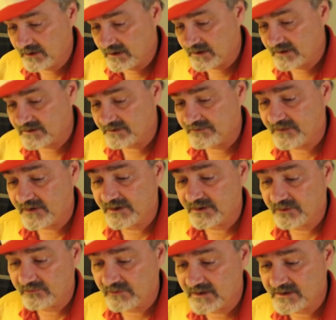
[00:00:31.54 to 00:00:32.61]
as a
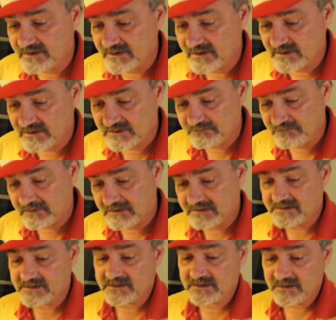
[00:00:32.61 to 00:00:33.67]
final resting
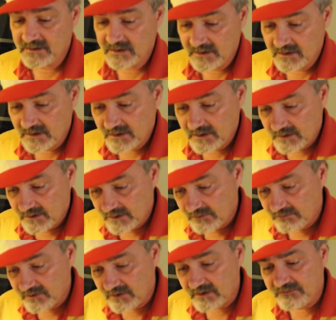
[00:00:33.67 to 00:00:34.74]
space. There
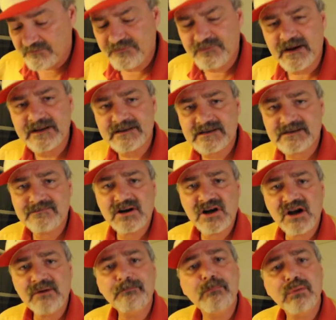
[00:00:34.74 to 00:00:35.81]
were fights
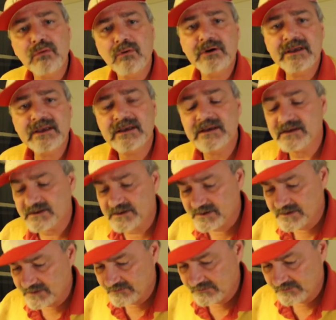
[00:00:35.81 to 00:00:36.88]
among employees.